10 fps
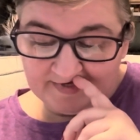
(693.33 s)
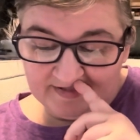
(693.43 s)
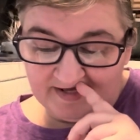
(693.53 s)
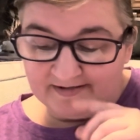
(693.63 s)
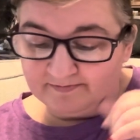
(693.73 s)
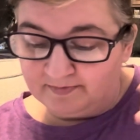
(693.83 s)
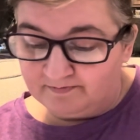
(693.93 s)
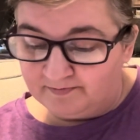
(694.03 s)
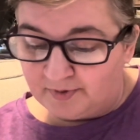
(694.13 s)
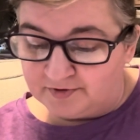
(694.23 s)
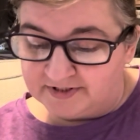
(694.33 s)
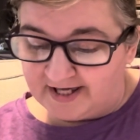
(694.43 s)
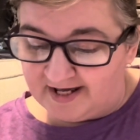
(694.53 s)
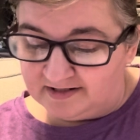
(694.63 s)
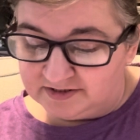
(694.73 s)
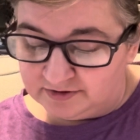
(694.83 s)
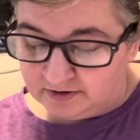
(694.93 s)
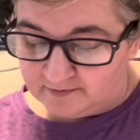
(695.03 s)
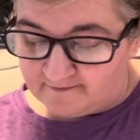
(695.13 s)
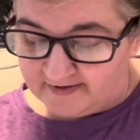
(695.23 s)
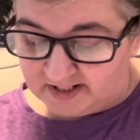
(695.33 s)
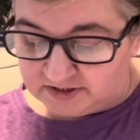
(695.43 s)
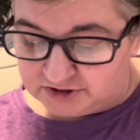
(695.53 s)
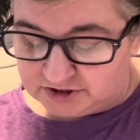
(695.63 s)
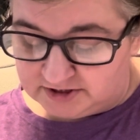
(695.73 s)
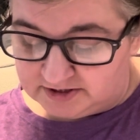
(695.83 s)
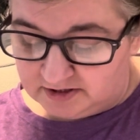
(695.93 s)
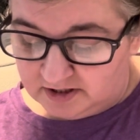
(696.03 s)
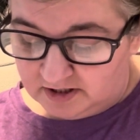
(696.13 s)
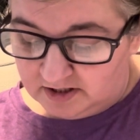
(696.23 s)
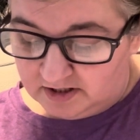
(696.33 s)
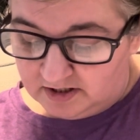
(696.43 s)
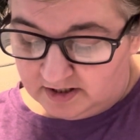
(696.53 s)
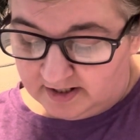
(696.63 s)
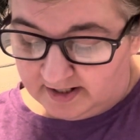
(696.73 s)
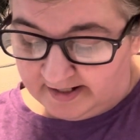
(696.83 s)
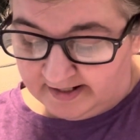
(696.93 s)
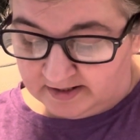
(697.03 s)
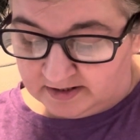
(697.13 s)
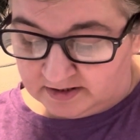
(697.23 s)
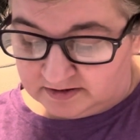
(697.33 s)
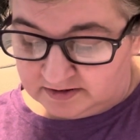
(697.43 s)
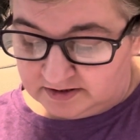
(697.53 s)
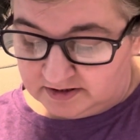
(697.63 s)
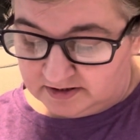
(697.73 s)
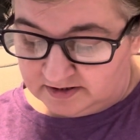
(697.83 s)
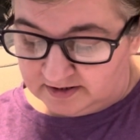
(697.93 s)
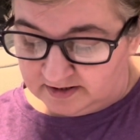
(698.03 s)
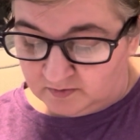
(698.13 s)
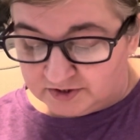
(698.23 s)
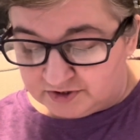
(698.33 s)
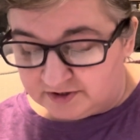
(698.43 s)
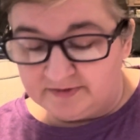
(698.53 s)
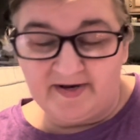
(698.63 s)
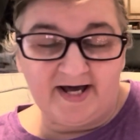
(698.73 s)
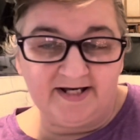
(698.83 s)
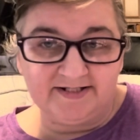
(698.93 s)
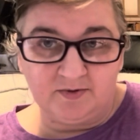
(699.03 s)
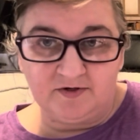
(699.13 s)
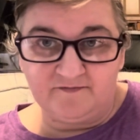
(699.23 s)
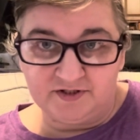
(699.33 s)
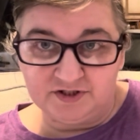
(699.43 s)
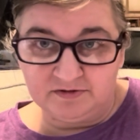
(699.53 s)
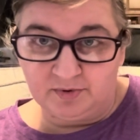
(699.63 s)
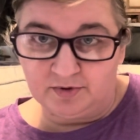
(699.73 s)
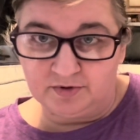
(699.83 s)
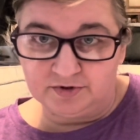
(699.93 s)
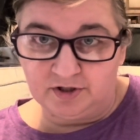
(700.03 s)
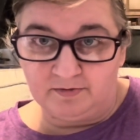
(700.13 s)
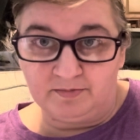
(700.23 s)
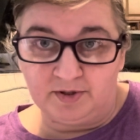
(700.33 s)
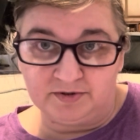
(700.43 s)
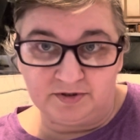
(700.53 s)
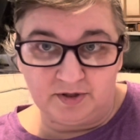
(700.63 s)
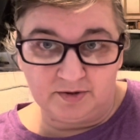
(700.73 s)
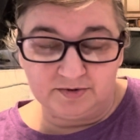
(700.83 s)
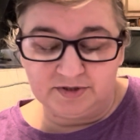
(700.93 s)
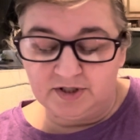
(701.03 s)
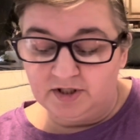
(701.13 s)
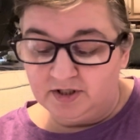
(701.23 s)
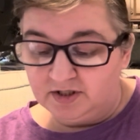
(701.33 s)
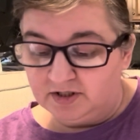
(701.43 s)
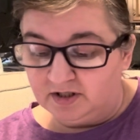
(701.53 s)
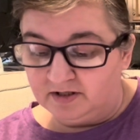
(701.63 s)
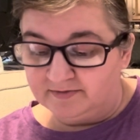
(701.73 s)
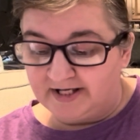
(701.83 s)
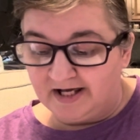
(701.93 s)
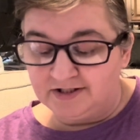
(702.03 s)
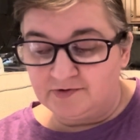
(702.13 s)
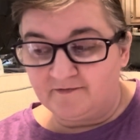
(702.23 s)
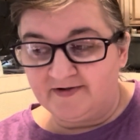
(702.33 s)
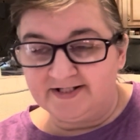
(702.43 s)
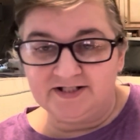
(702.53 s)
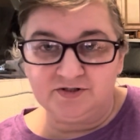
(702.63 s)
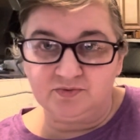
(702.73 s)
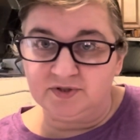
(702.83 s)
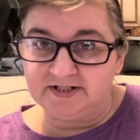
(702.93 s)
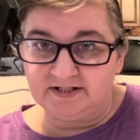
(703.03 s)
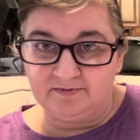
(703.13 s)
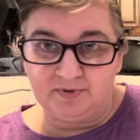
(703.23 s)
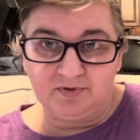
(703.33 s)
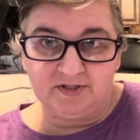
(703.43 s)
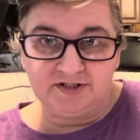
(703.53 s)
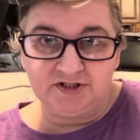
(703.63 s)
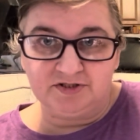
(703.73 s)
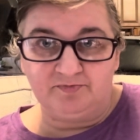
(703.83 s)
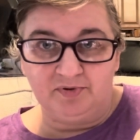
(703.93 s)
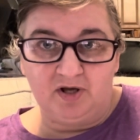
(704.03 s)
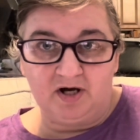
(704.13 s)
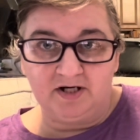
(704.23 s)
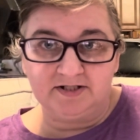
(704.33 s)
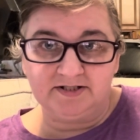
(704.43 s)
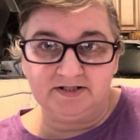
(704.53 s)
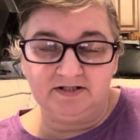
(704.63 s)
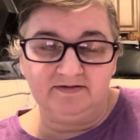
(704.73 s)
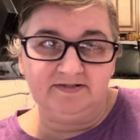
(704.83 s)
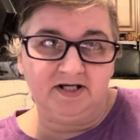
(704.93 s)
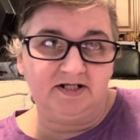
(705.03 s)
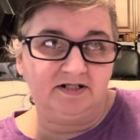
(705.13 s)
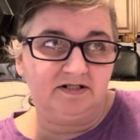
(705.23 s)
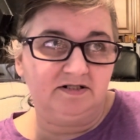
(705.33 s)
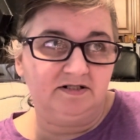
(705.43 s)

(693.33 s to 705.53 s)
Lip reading: like both calendar of events and the winter has passed. I want to finish the borders on both of those. Calendar events is really simple. It's just blocks. It's like,